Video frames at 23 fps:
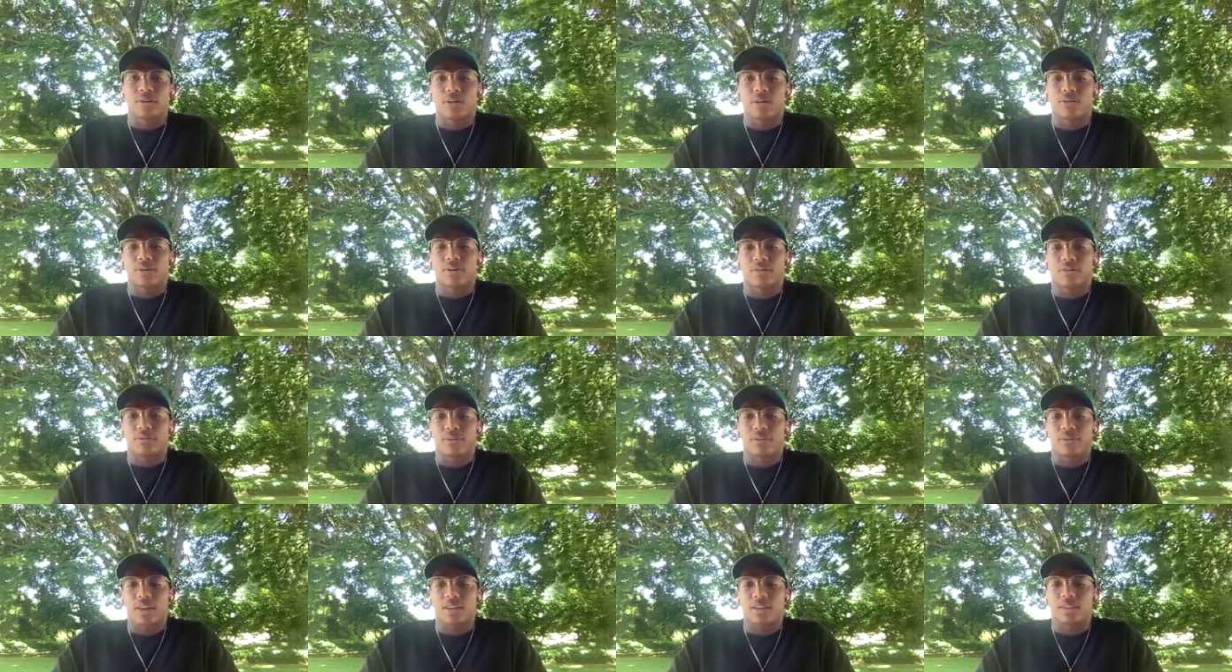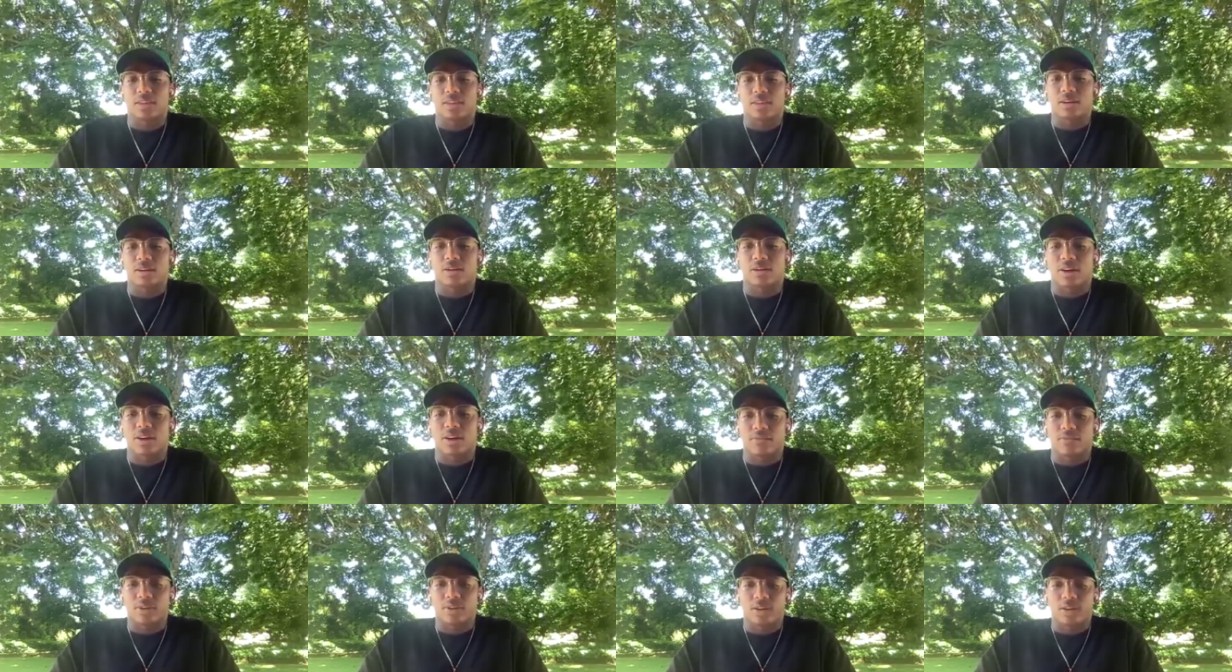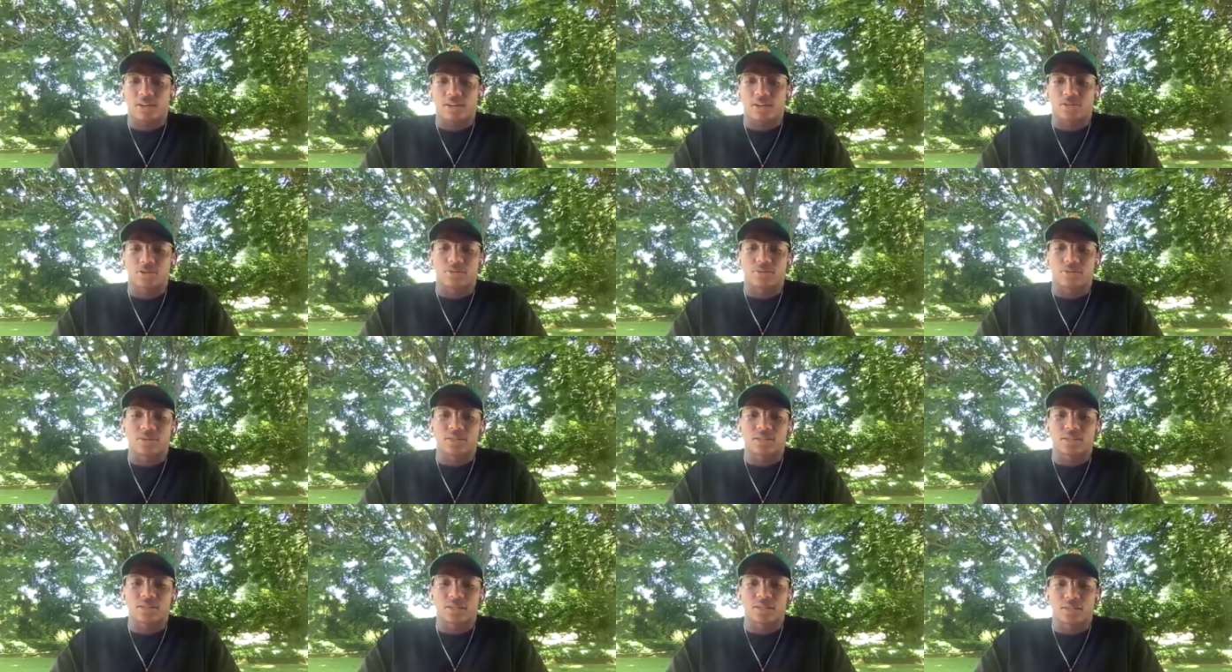carry faith in our everyday
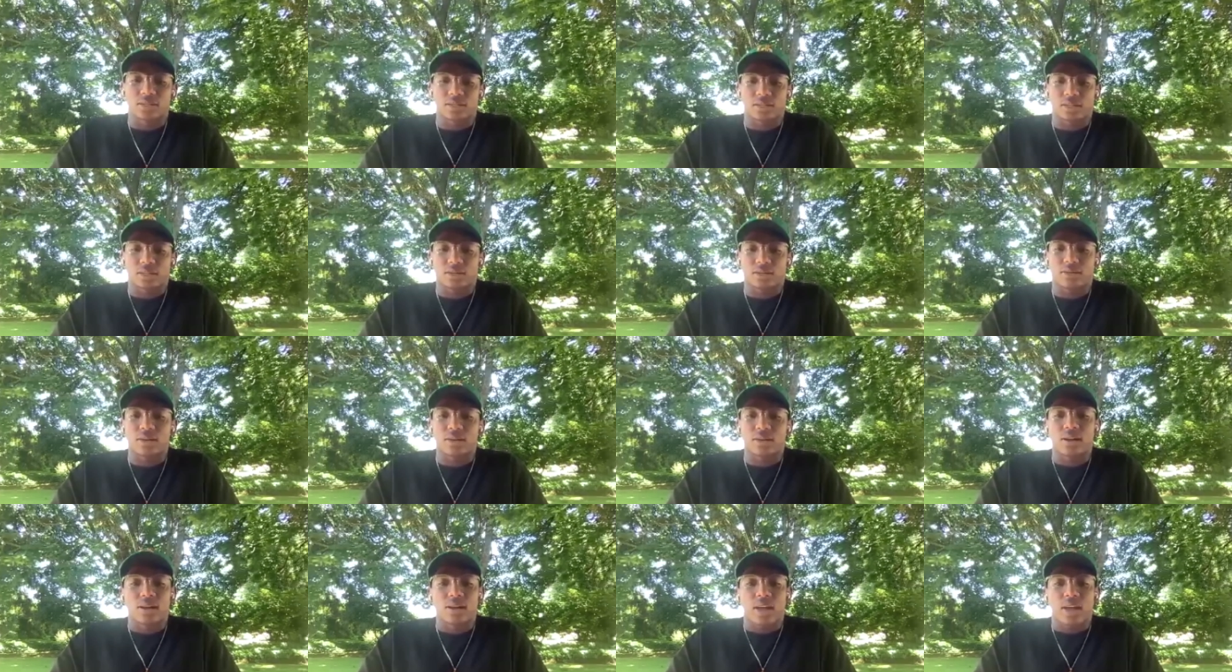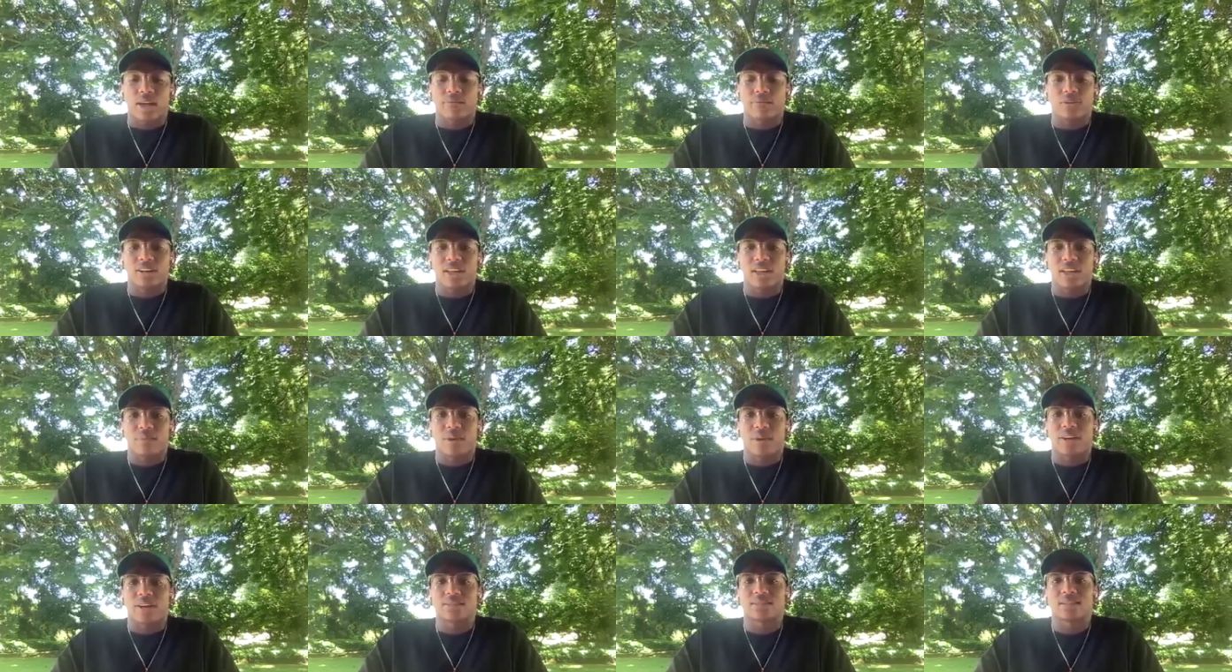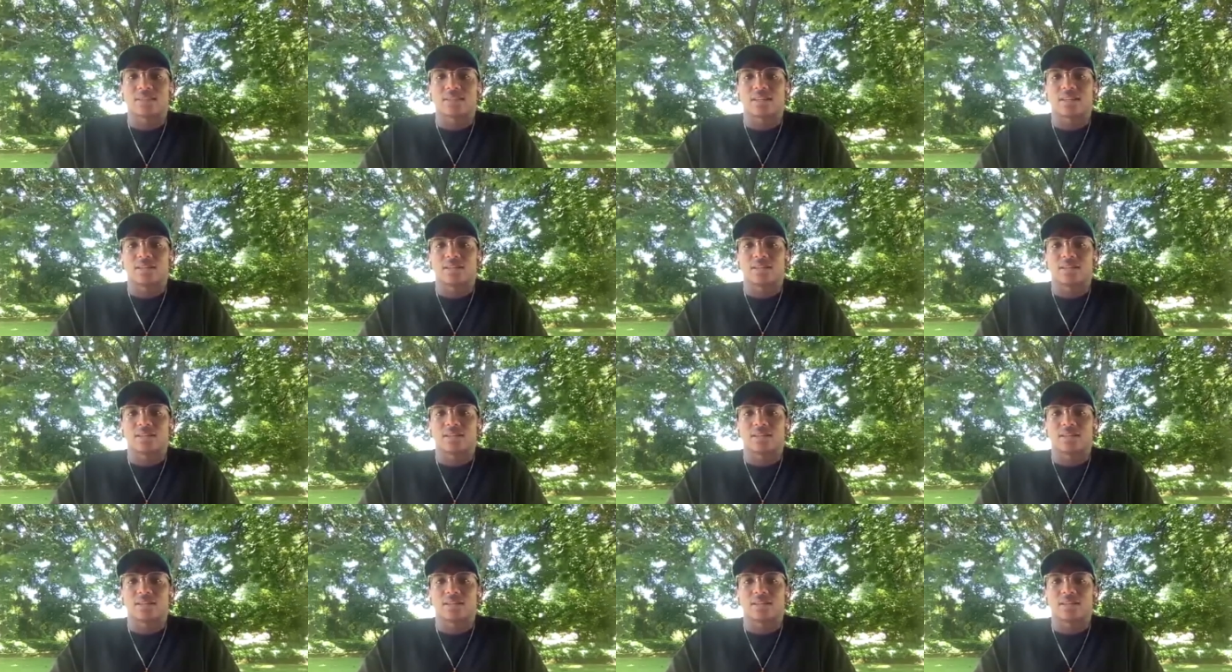choices and everyday mindset,